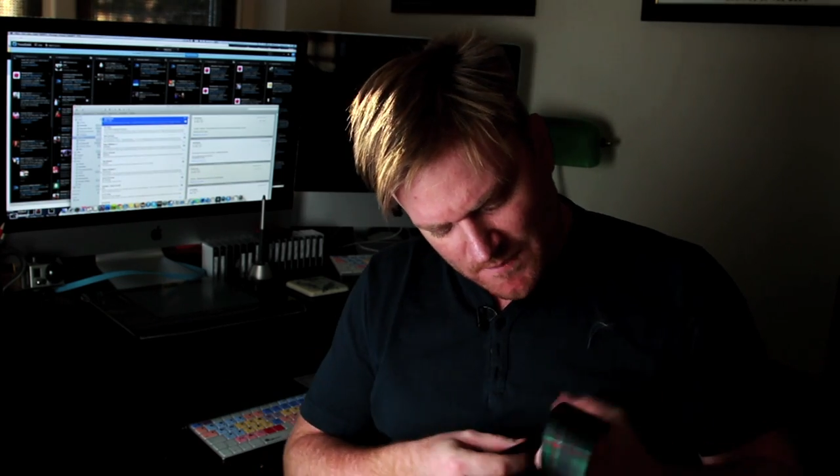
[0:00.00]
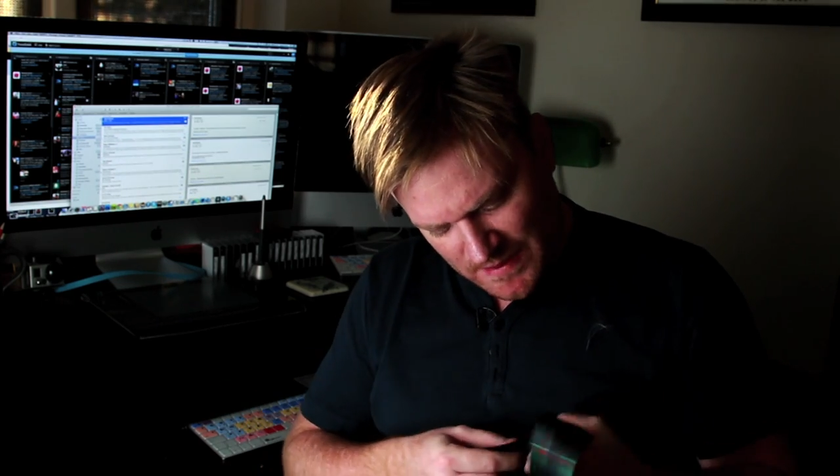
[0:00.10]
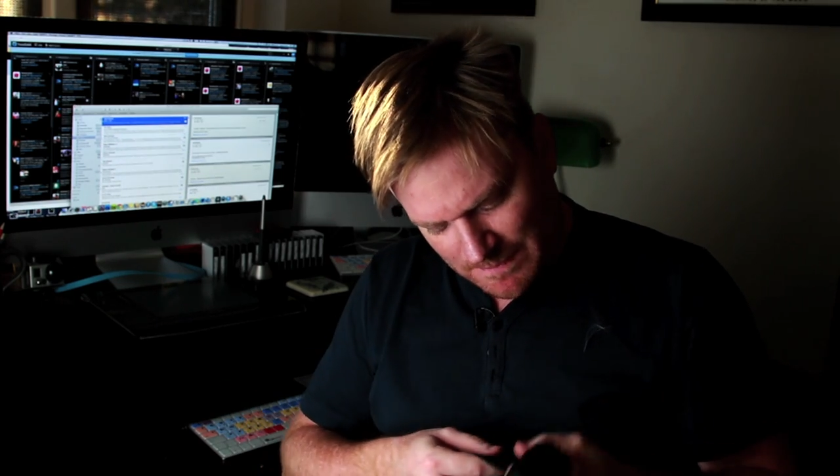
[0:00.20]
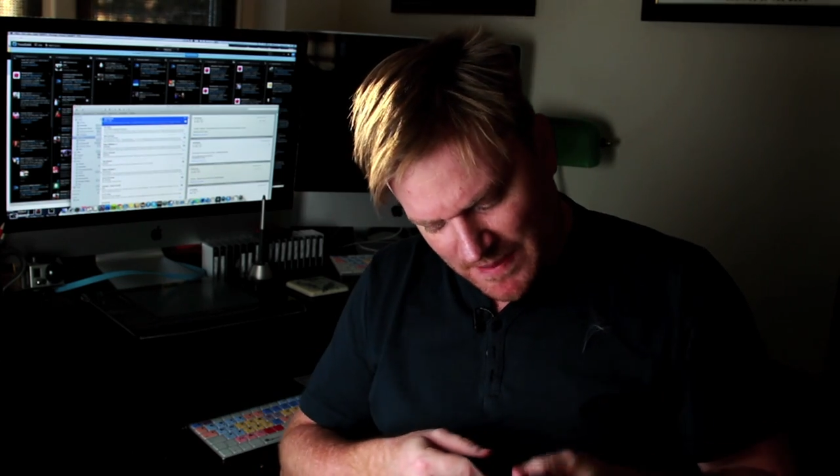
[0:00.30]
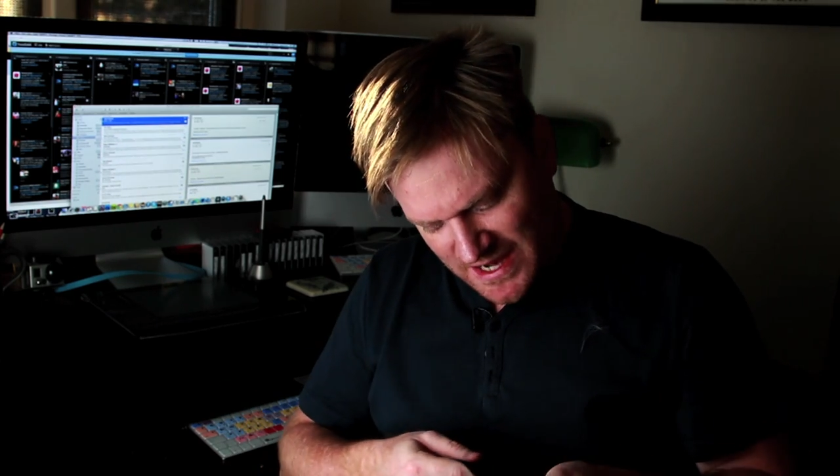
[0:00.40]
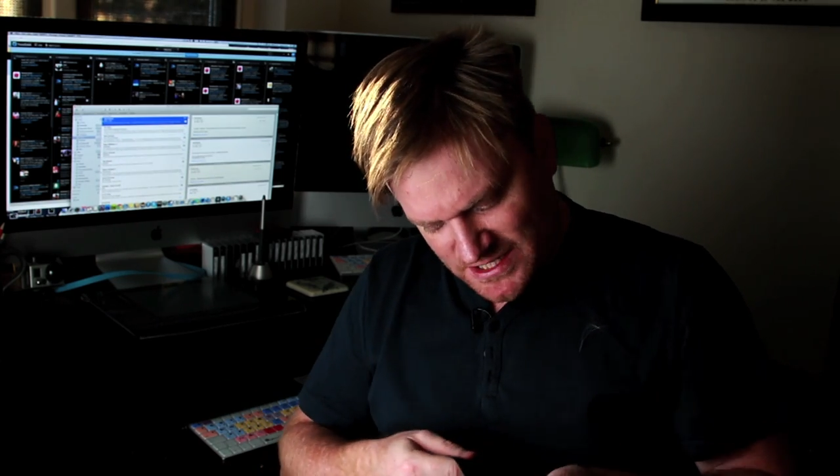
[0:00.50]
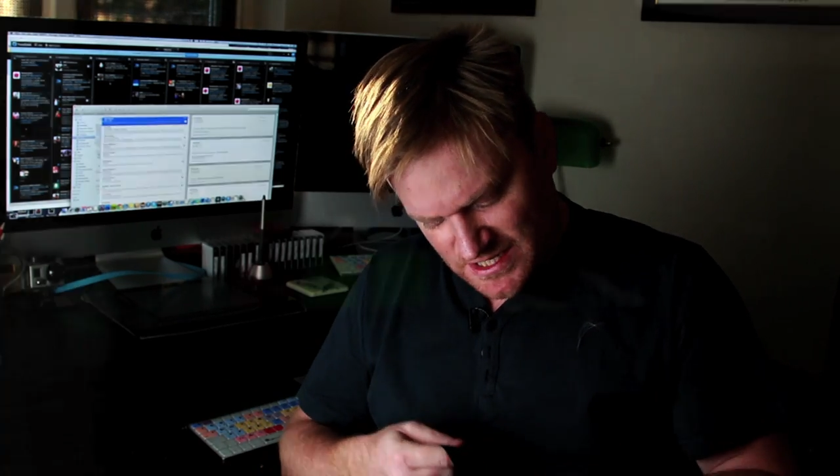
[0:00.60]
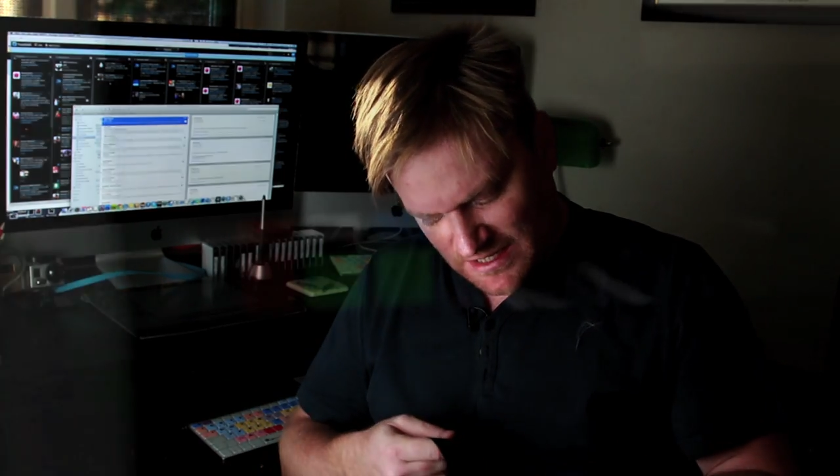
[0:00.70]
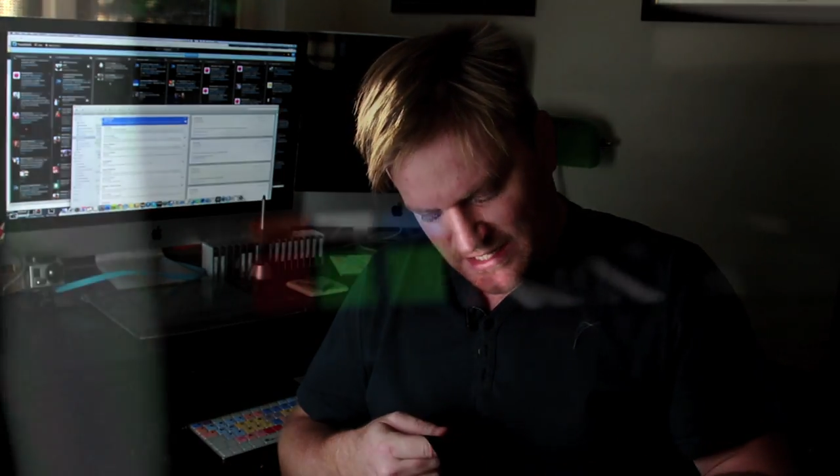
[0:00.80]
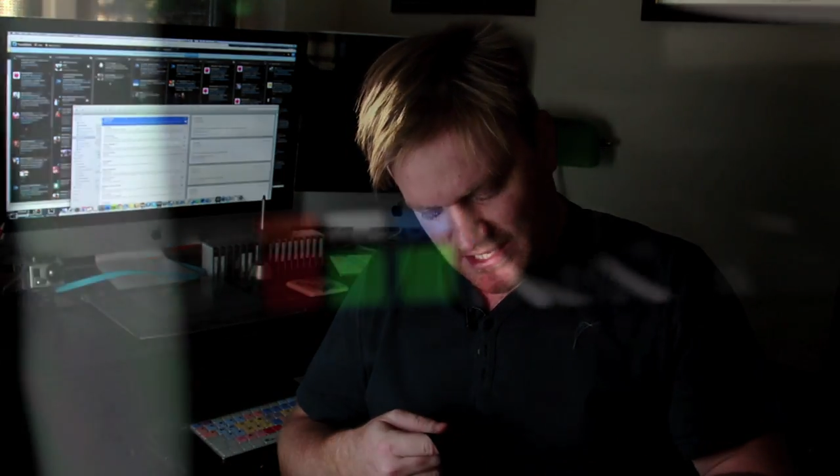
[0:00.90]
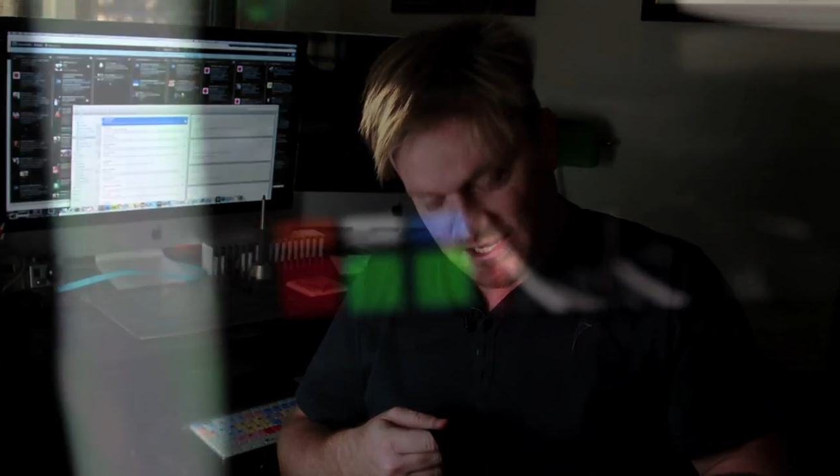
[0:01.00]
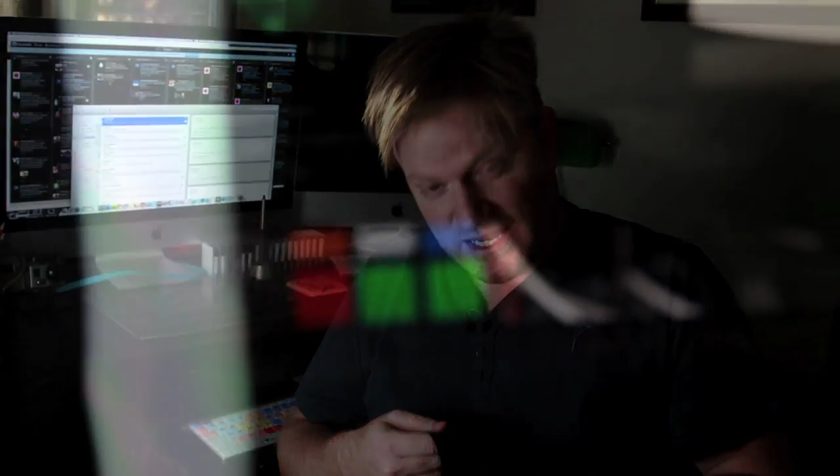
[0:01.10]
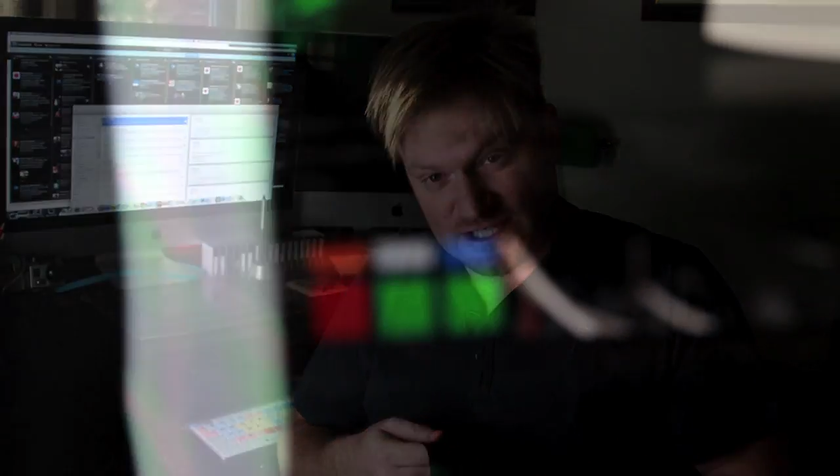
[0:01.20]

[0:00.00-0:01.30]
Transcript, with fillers: But basically,